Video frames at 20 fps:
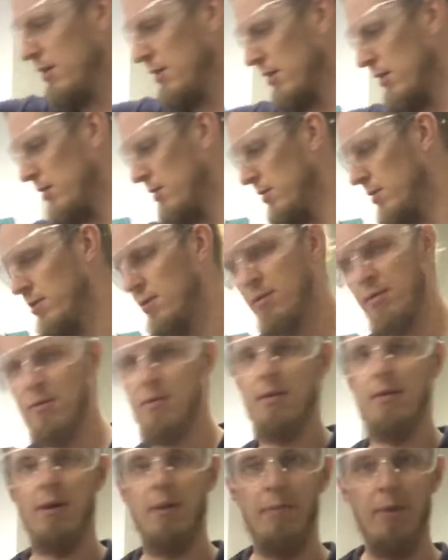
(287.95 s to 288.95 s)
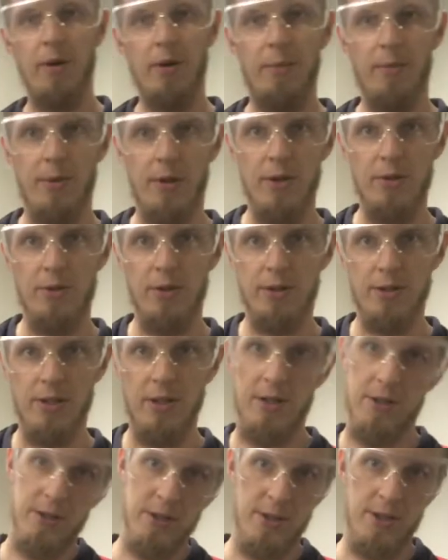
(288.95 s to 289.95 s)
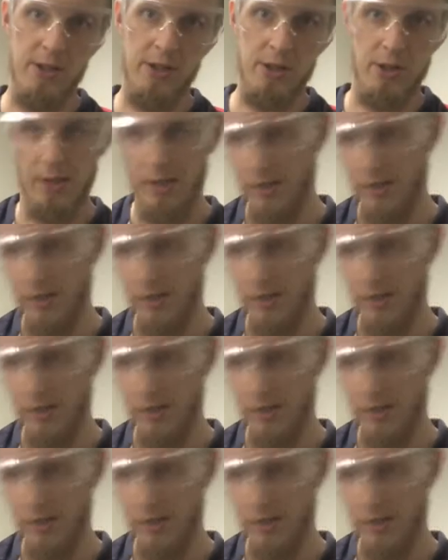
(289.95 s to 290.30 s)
because ammonium hydroxide is essentially